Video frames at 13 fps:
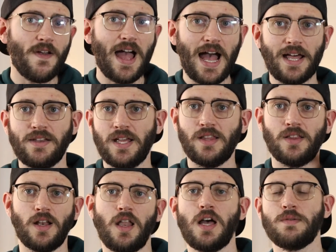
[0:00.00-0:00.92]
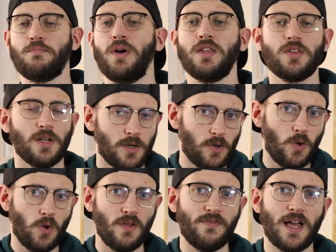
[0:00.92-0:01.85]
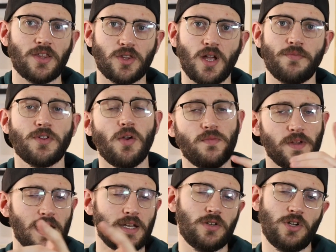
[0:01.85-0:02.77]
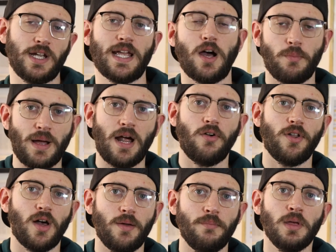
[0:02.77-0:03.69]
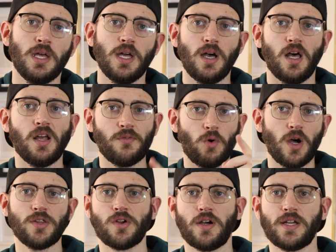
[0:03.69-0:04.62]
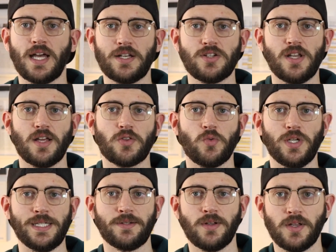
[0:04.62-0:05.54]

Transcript: it had, hit the like button and all of that stuff. Don't forget to check out Paradigm, and otherwise I'll catch you next week.